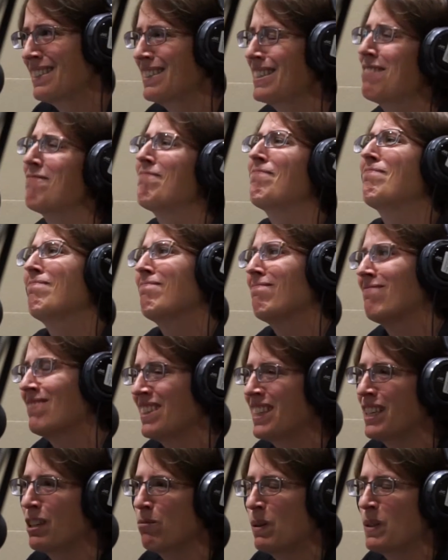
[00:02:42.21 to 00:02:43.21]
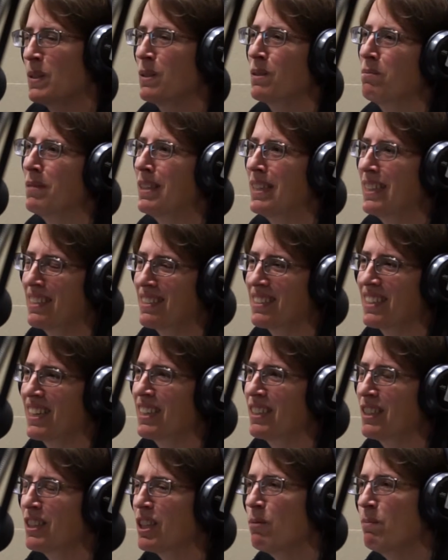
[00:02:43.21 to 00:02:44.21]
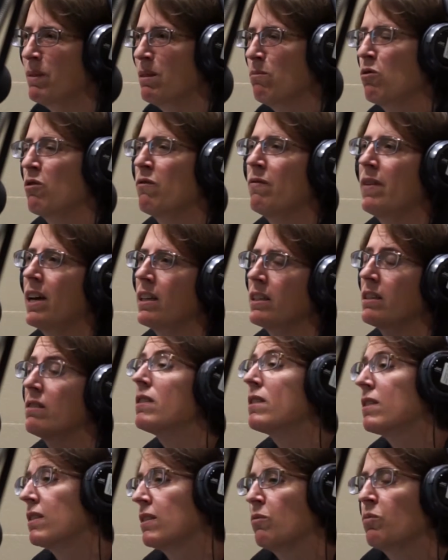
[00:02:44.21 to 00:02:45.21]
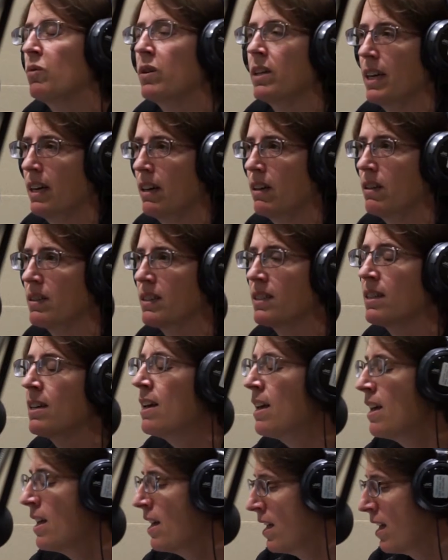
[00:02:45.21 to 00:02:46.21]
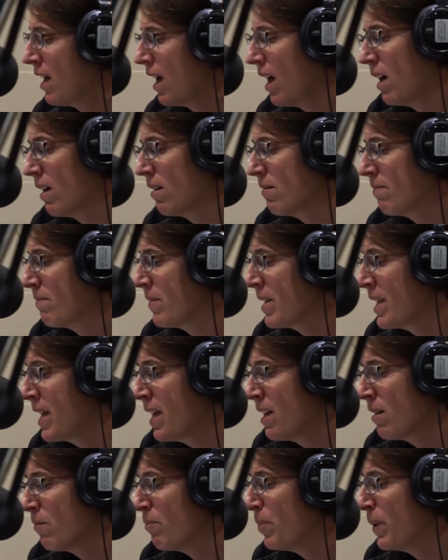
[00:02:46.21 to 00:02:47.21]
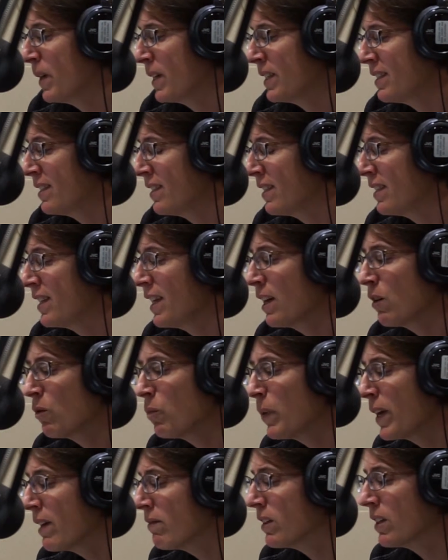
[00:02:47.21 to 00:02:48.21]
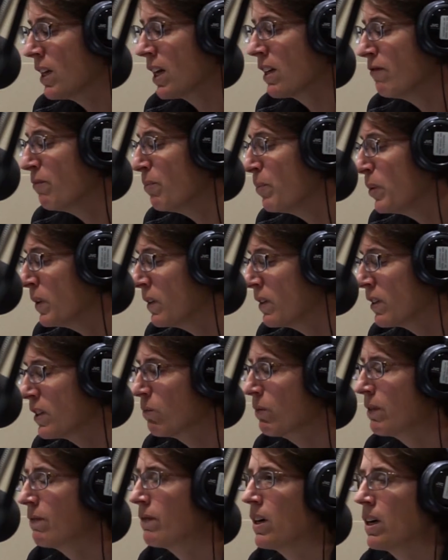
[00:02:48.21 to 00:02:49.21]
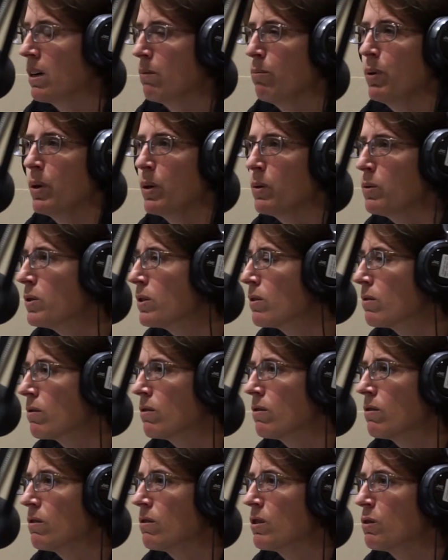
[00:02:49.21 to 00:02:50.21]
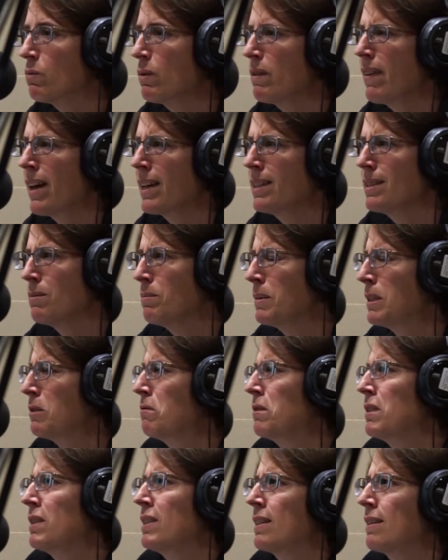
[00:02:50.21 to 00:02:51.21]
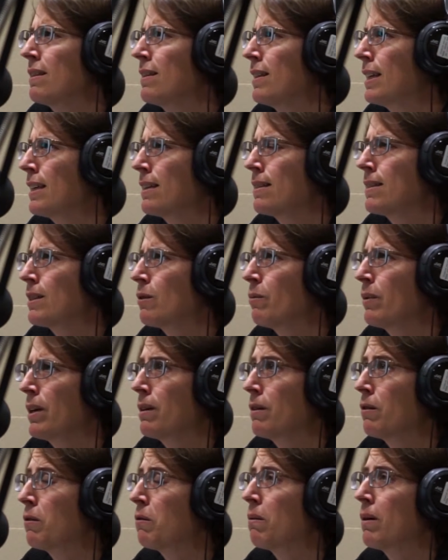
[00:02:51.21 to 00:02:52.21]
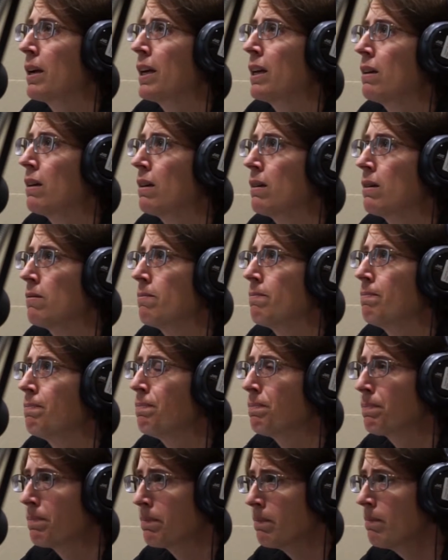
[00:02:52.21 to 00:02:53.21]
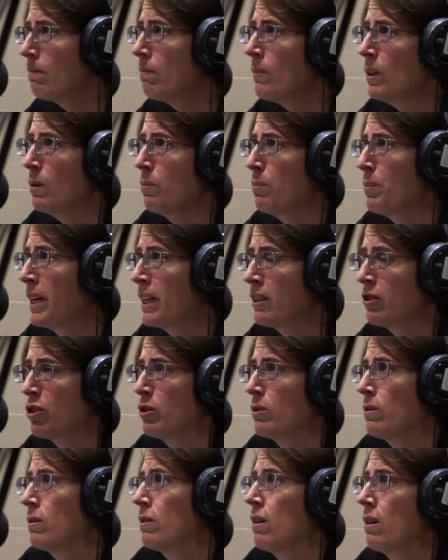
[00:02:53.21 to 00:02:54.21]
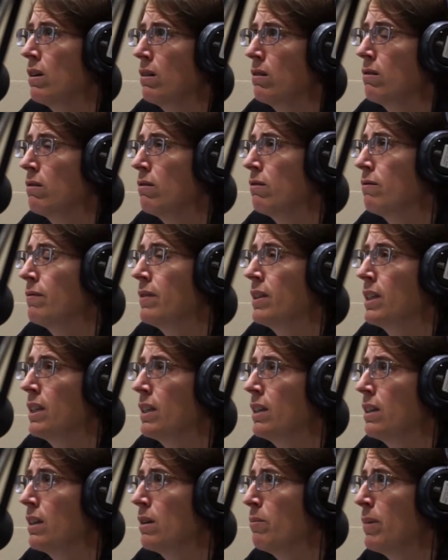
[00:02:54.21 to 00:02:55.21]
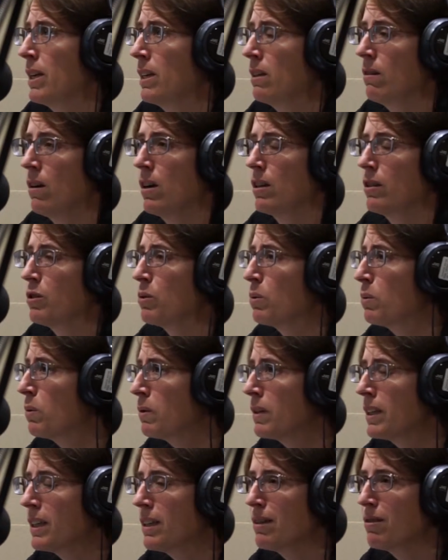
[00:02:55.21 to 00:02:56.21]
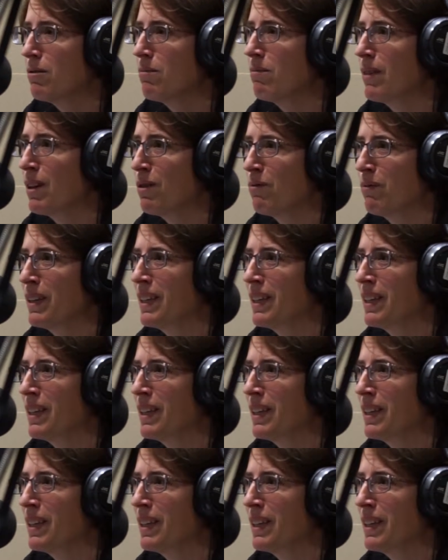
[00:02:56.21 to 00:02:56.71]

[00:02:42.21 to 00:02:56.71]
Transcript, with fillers: going to say, mm, think about something that's right. got a little bit more value to someone else. Um, but uh, yeah, and we have a lot of books. We've got posters. We've had some interesting things. Like we had a great um, picture of the uh, Bennett Auditorium that